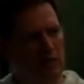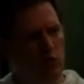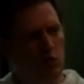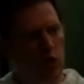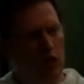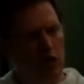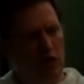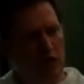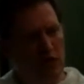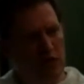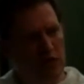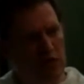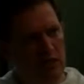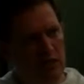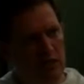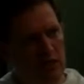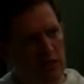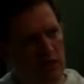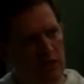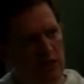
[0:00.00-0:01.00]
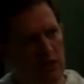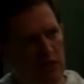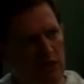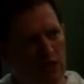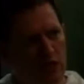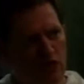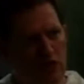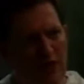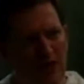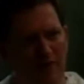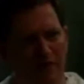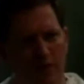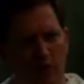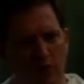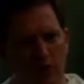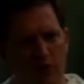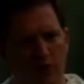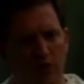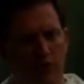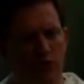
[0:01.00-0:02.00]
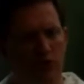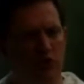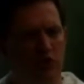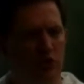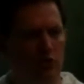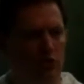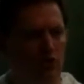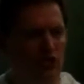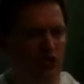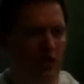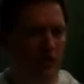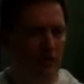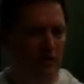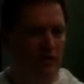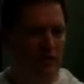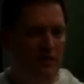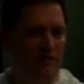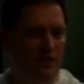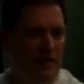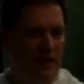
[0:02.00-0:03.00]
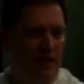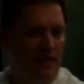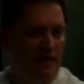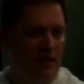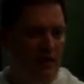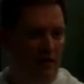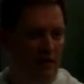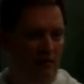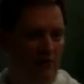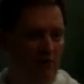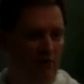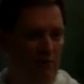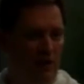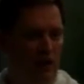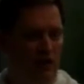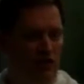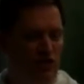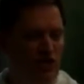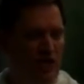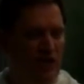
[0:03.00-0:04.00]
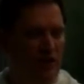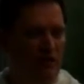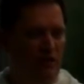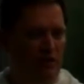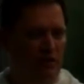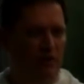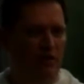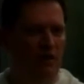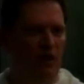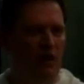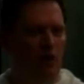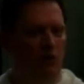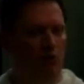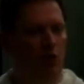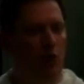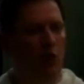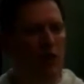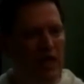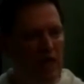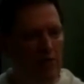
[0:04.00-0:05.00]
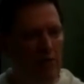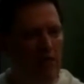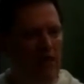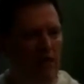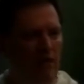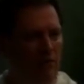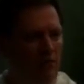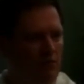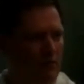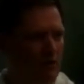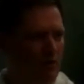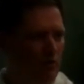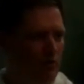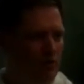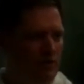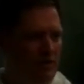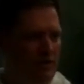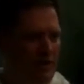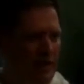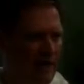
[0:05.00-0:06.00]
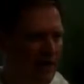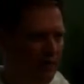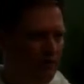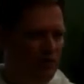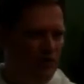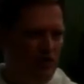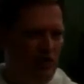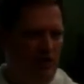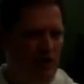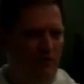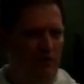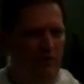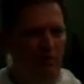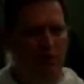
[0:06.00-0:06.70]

works travel through to Czechoslovakia, or Bohemia, what's now Czech